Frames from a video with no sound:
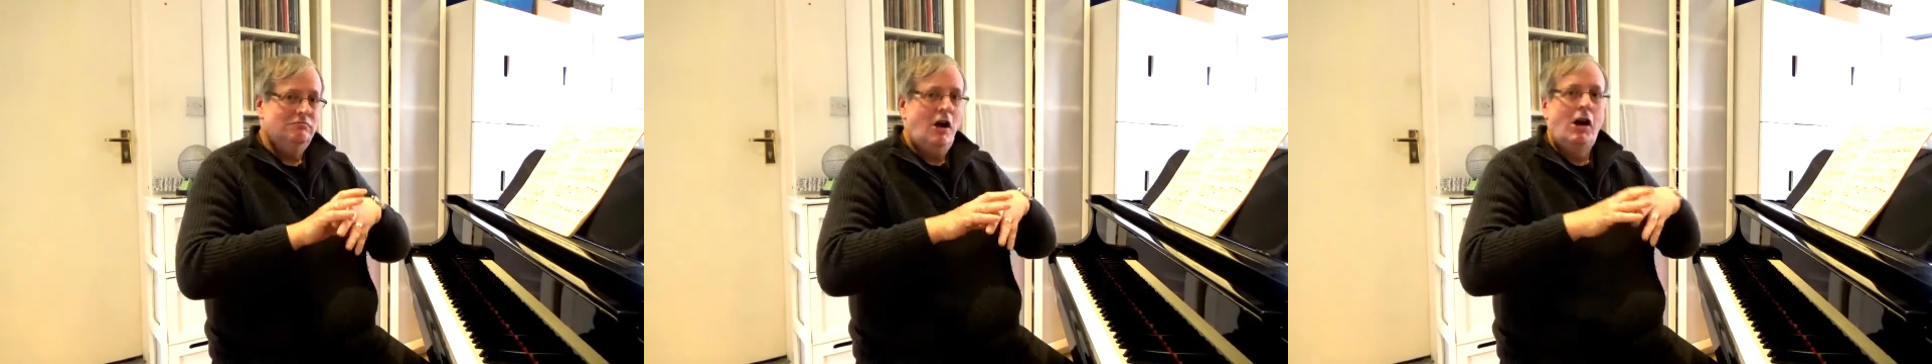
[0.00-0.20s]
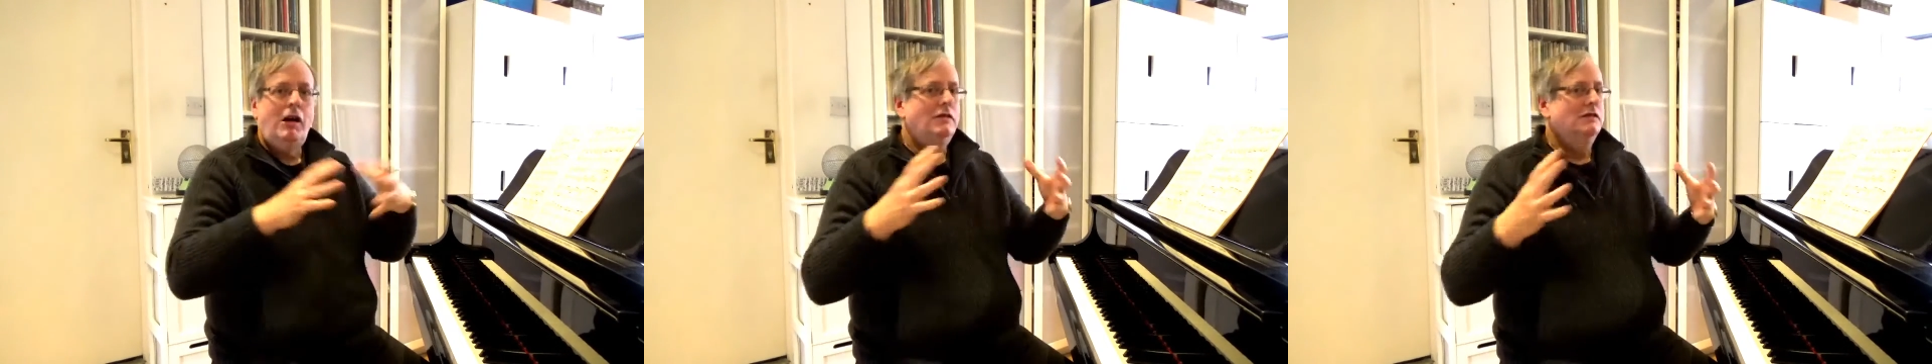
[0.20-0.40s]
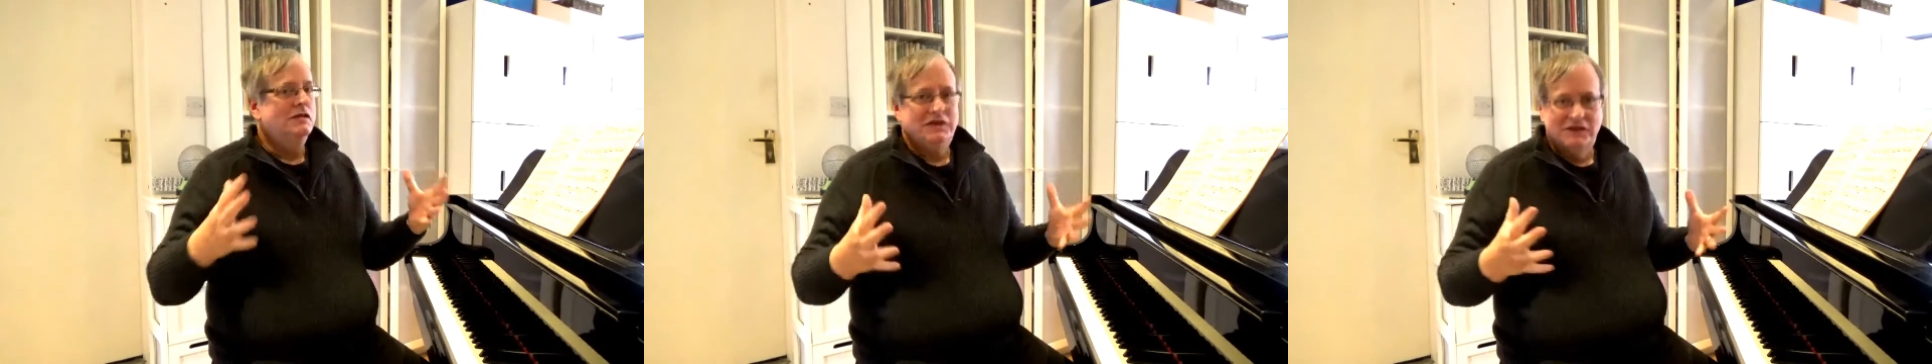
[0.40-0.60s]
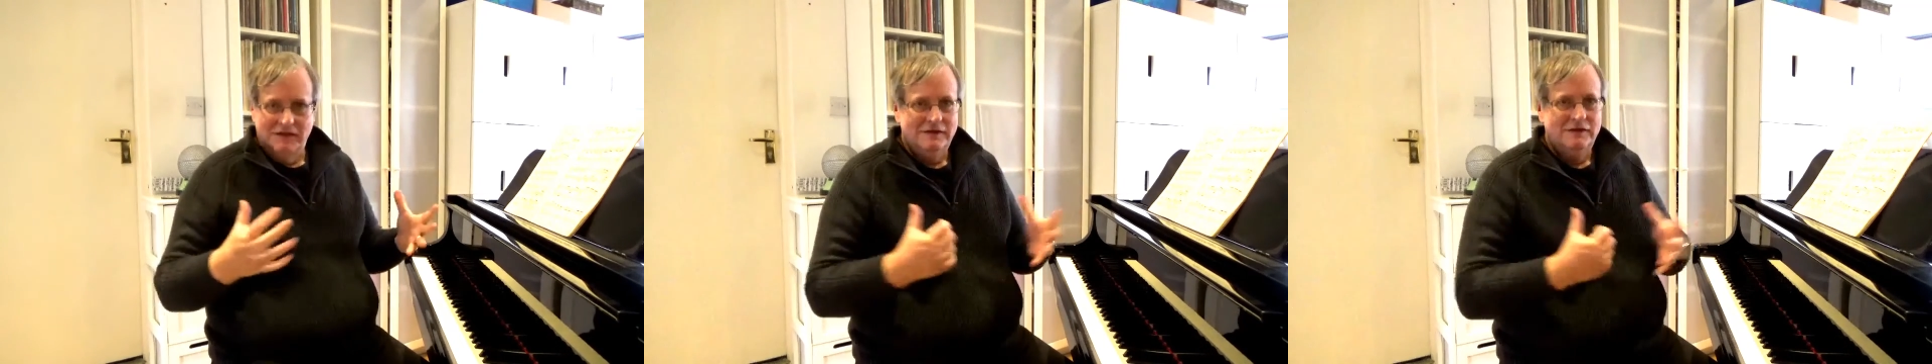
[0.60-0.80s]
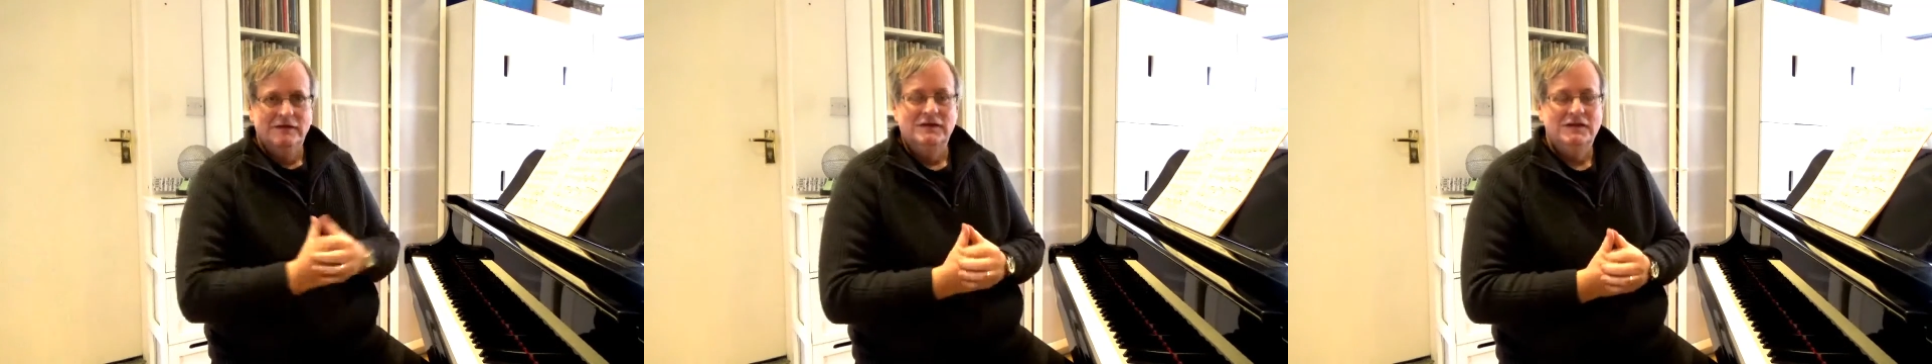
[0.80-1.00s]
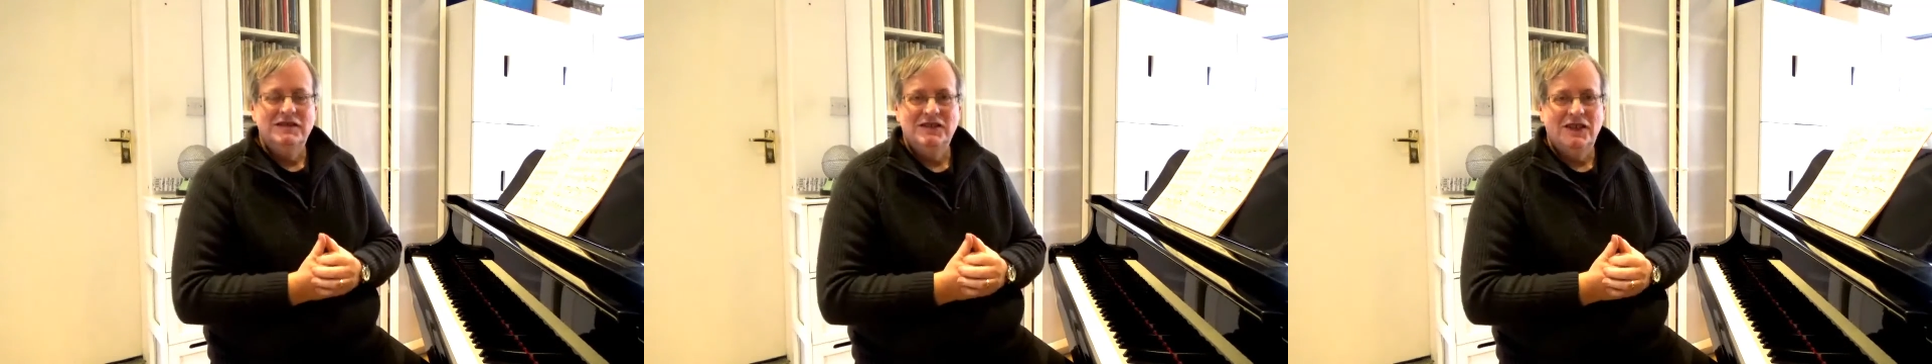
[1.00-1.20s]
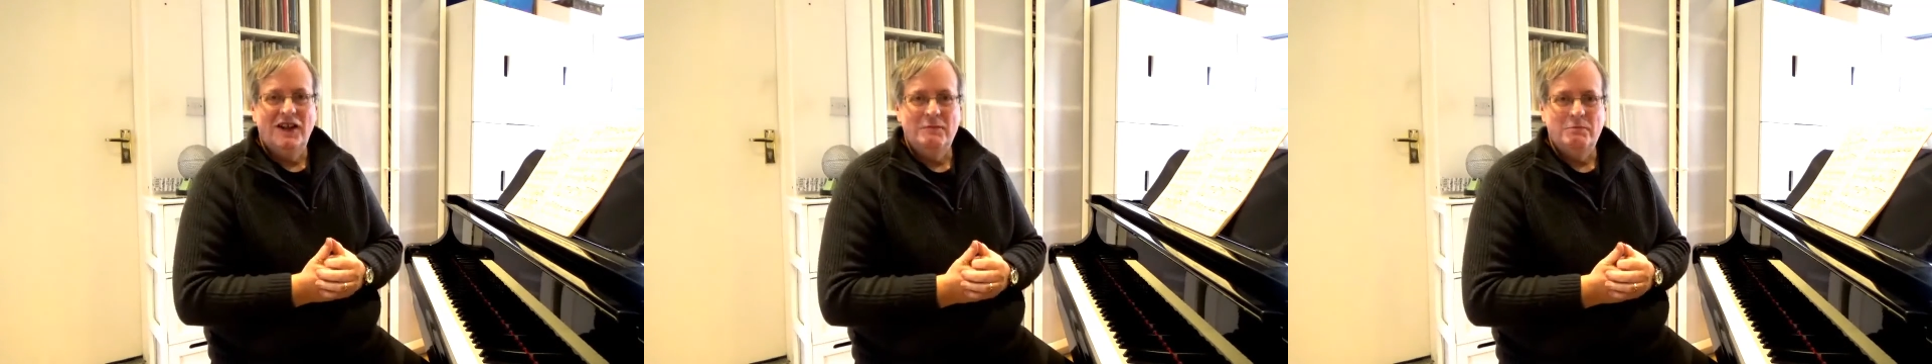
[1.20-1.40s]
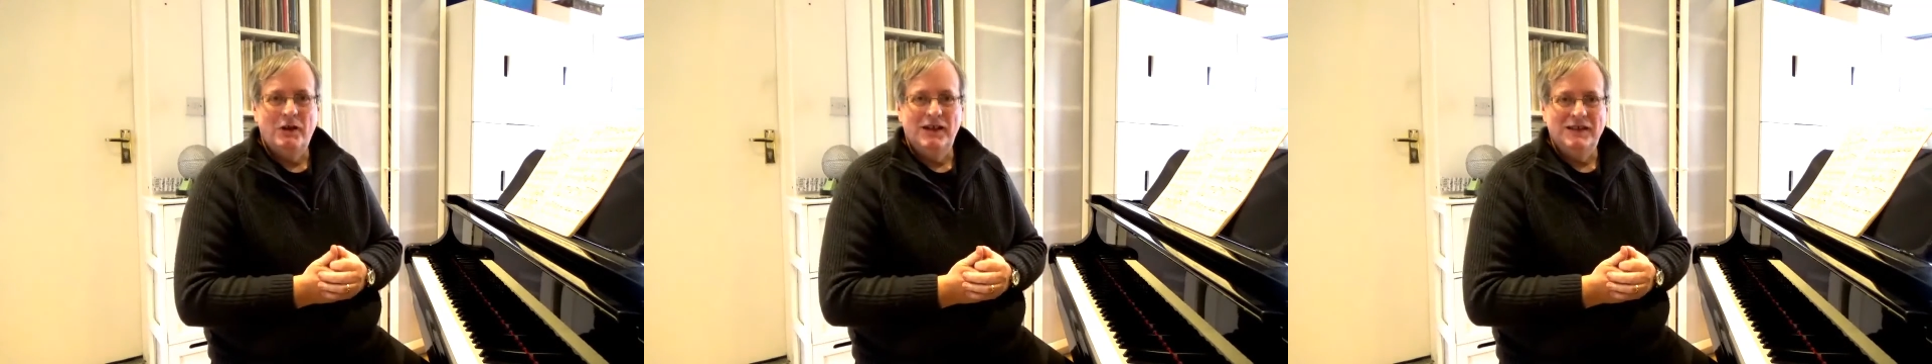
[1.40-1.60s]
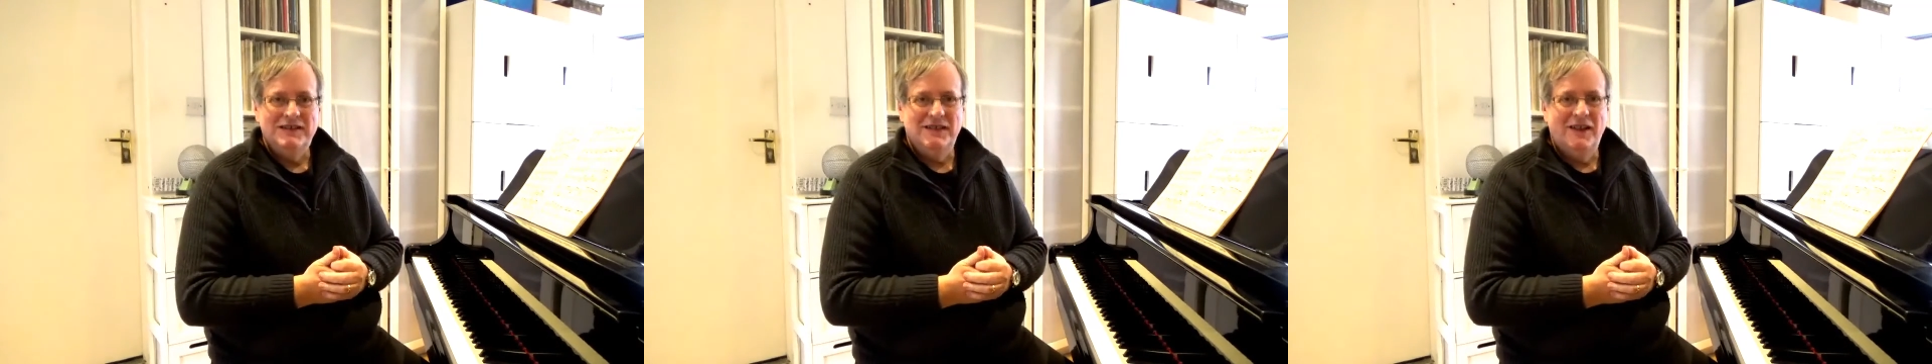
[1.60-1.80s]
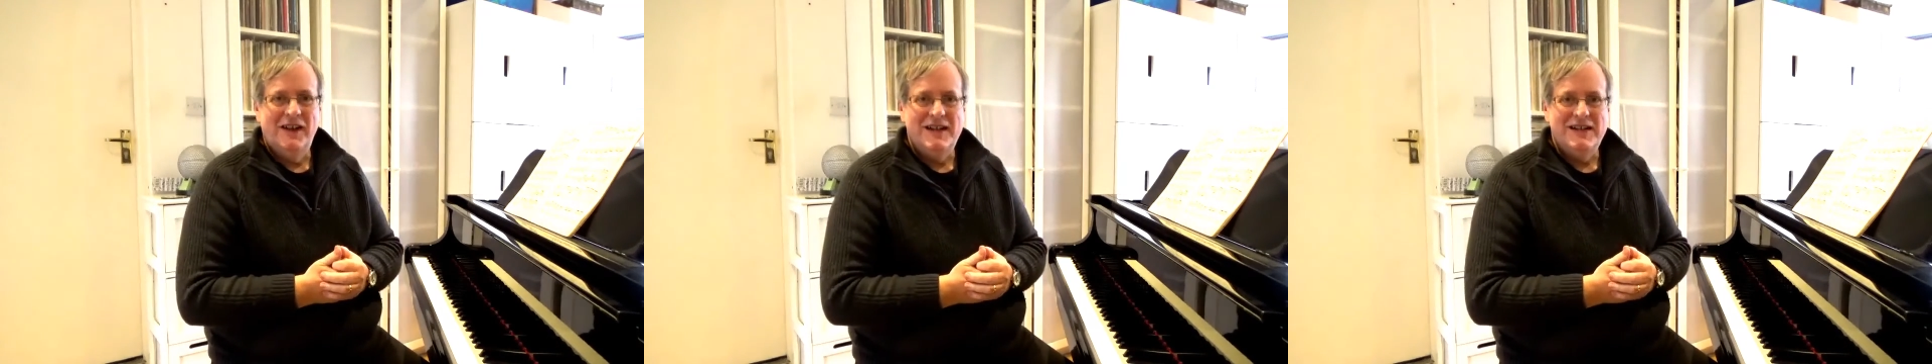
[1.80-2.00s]
aren't side by
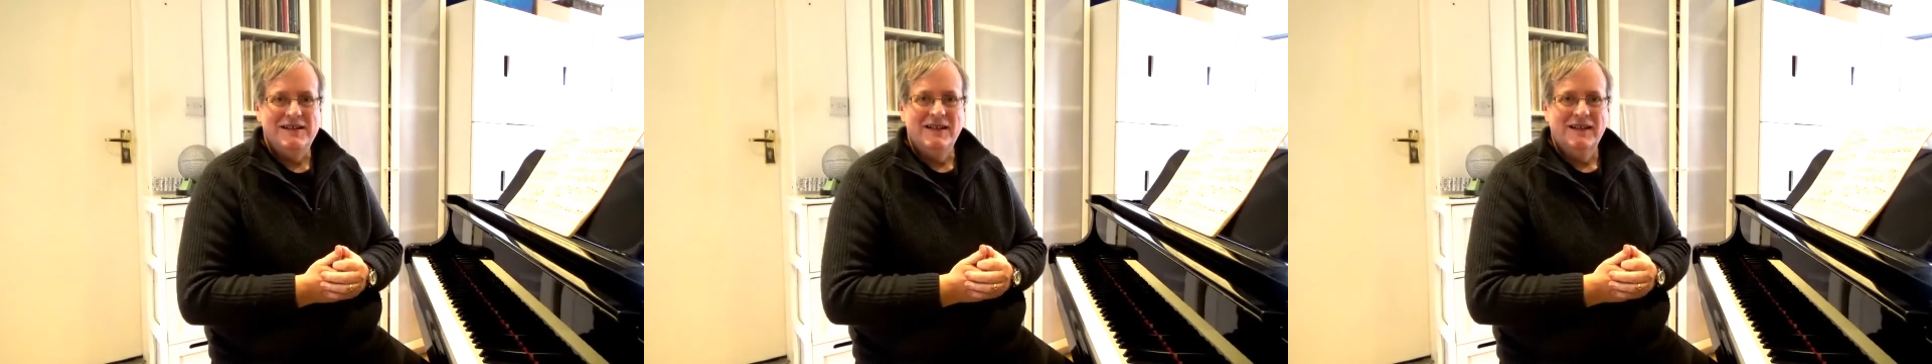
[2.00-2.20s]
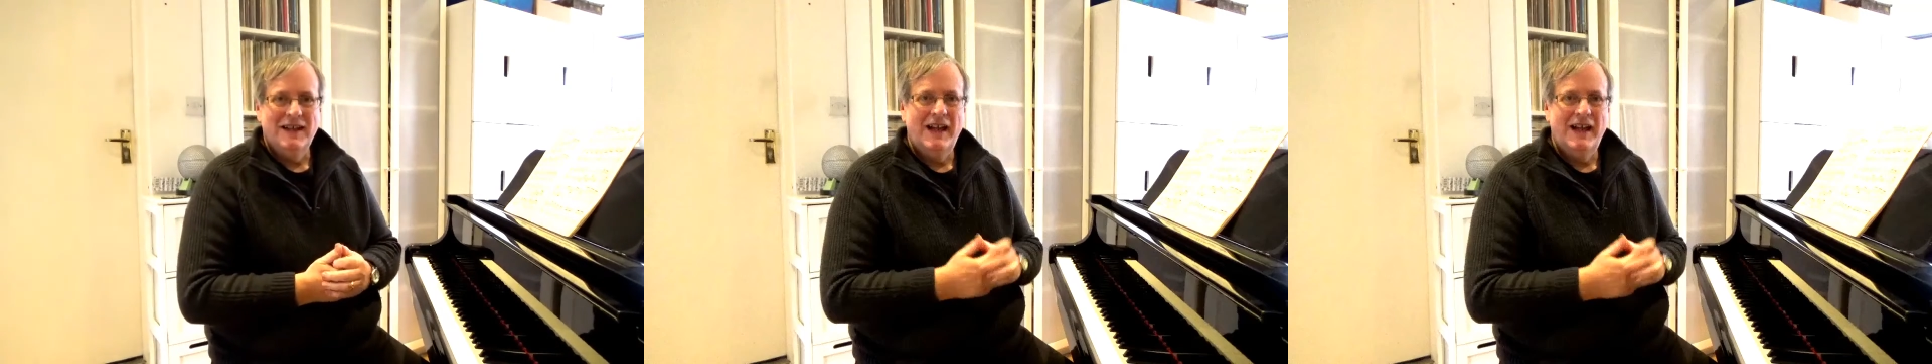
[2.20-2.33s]
side.